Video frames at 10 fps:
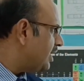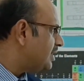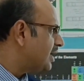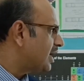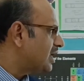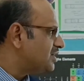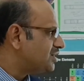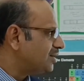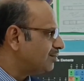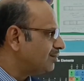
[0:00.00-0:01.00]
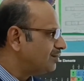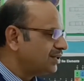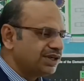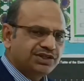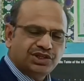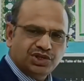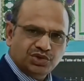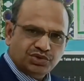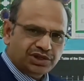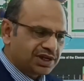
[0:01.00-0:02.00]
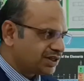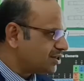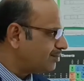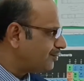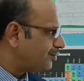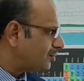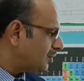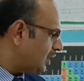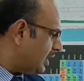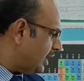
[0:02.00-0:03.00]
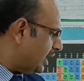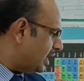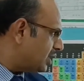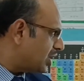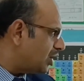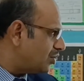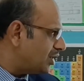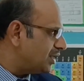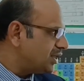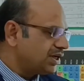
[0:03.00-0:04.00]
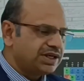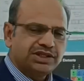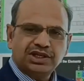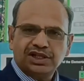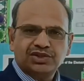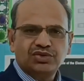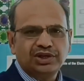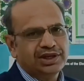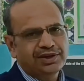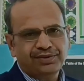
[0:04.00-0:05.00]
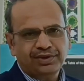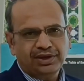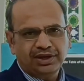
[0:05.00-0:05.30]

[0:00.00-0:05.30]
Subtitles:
Here the calcium, it's a neutral atom, and chlorine, it is also a